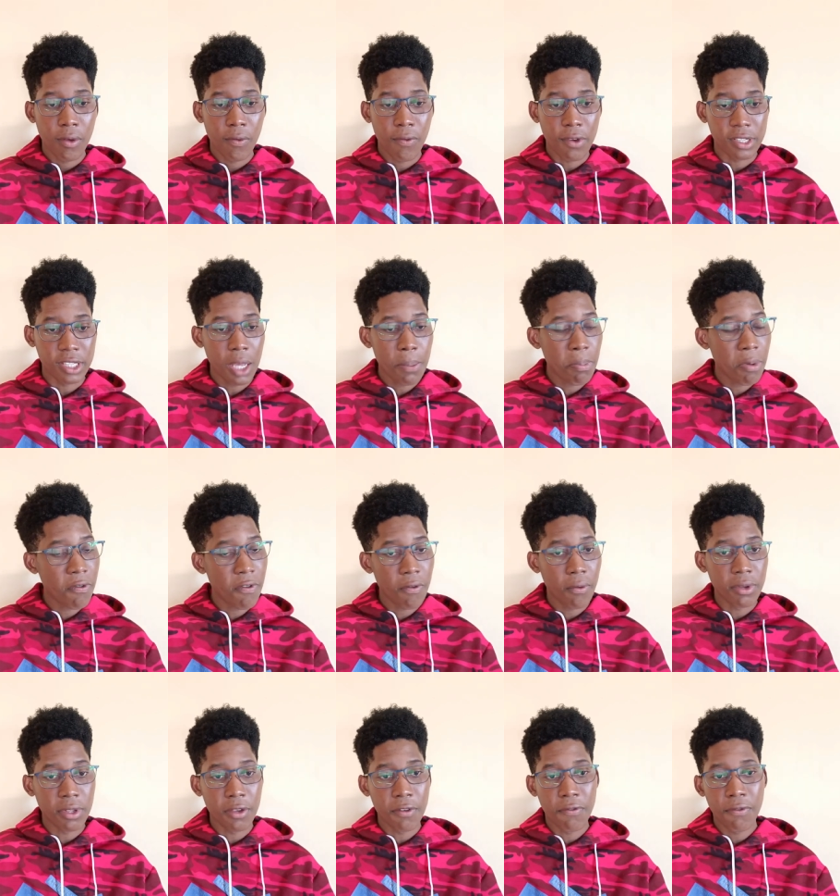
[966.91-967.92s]
for example, if
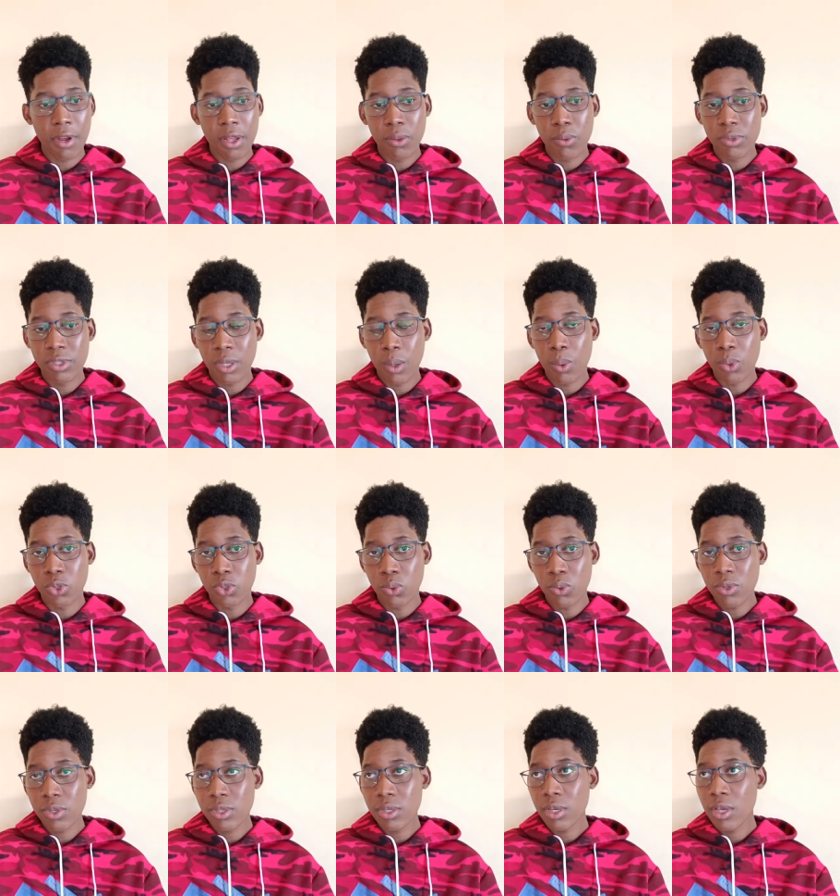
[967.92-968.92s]
you've got a friend who sells
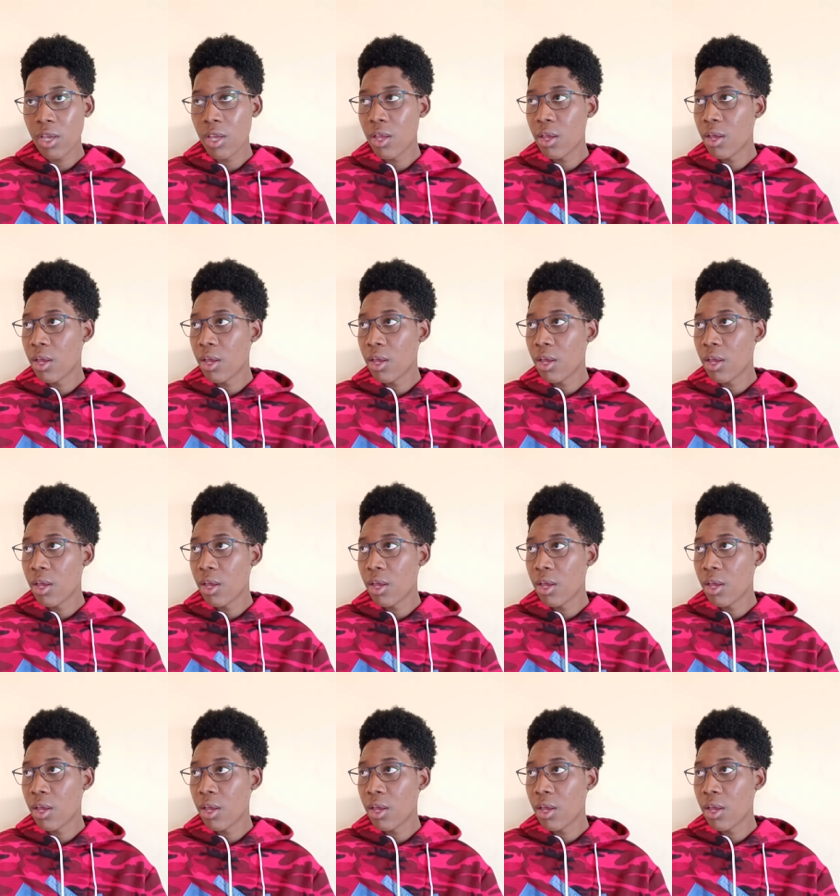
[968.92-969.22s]
shoes